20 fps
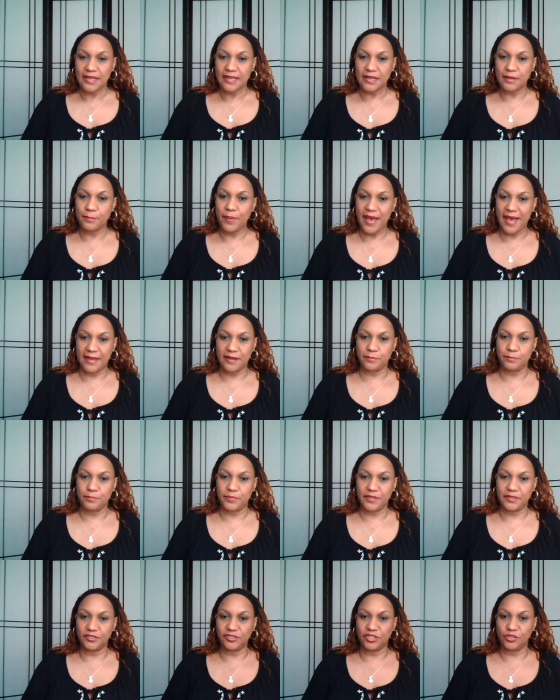
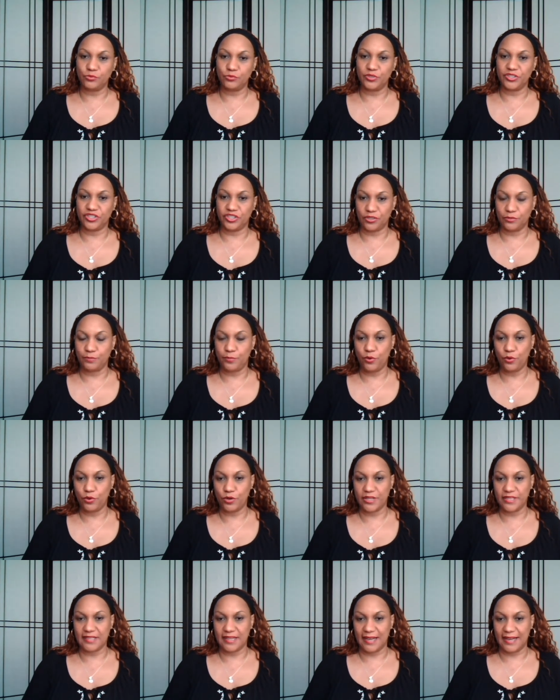compatibility, which
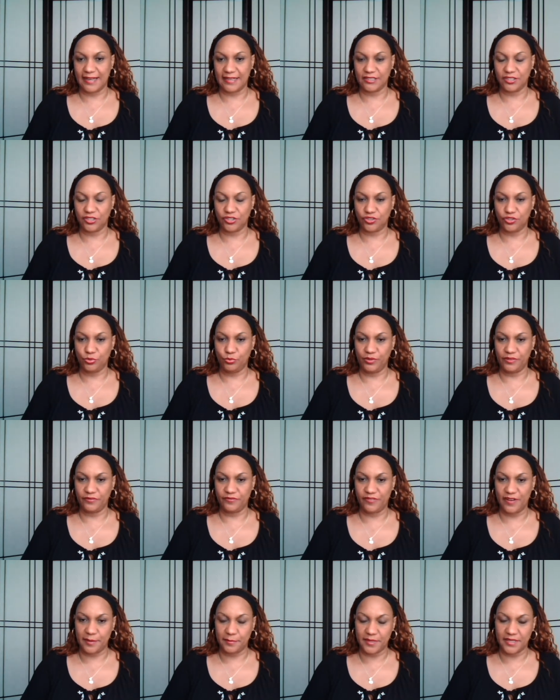supports our twin
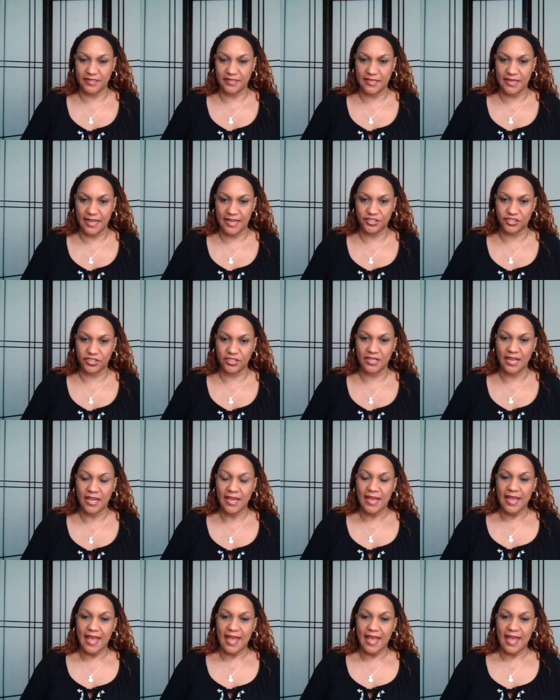flame connection.